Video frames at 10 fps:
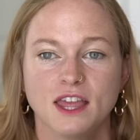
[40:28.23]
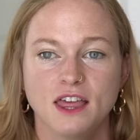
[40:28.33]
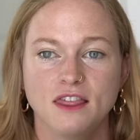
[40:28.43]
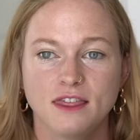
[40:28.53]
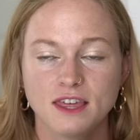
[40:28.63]

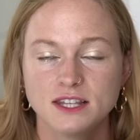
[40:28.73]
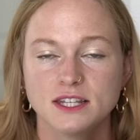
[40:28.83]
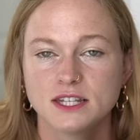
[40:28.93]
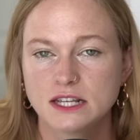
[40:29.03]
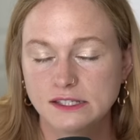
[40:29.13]
this
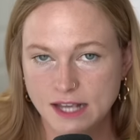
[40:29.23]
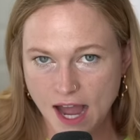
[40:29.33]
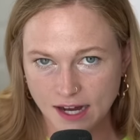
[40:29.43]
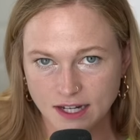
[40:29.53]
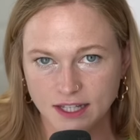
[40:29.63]
is
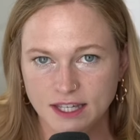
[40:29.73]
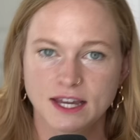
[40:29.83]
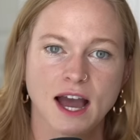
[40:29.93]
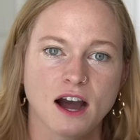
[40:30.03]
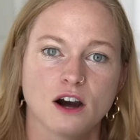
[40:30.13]
exactly
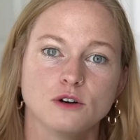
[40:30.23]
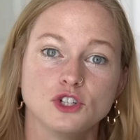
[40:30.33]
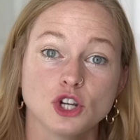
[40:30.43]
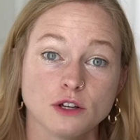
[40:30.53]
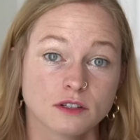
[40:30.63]
how
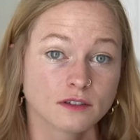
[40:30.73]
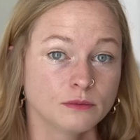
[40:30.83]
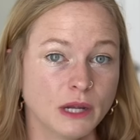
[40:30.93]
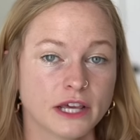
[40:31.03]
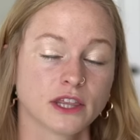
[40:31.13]
Joseph
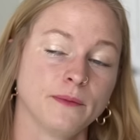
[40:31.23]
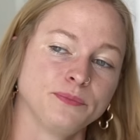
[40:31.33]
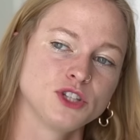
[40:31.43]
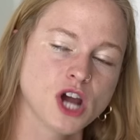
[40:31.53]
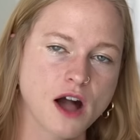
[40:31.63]
Smith
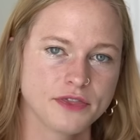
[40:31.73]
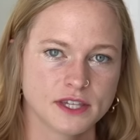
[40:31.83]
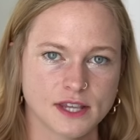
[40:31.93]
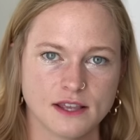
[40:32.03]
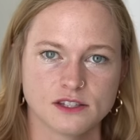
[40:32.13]
taught the
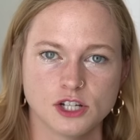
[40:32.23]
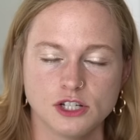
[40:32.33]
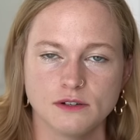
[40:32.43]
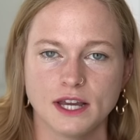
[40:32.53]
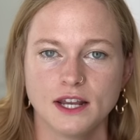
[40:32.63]
saints to
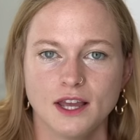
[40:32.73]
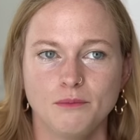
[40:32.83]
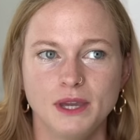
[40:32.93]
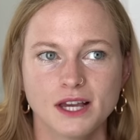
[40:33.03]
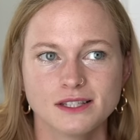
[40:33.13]
do it
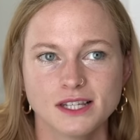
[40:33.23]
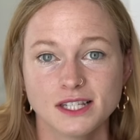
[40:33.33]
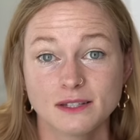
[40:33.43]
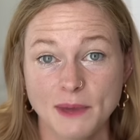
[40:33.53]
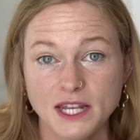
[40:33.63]
because this
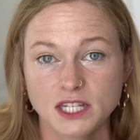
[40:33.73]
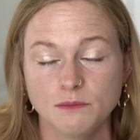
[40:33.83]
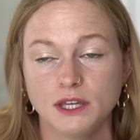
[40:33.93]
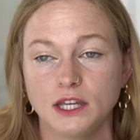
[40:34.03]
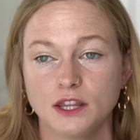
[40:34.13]
is meant to
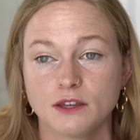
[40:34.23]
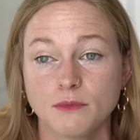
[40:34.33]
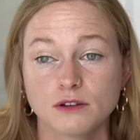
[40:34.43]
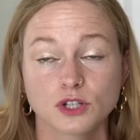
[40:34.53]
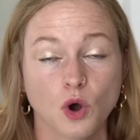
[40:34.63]
be the
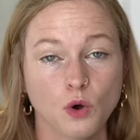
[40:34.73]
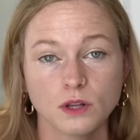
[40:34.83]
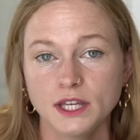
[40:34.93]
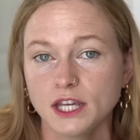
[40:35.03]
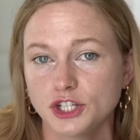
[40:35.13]
most
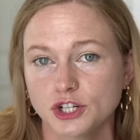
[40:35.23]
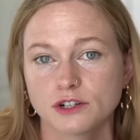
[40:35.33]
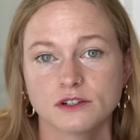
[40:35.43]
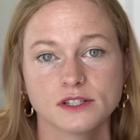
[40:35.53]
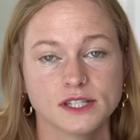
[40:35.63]
holy
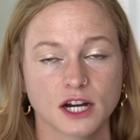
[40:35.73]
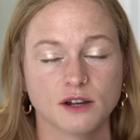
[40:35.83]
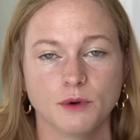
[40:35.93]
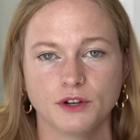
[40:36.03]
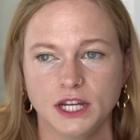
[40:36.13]
eternal
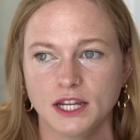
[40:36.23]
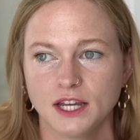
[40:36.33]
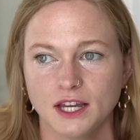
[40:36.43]
ceremony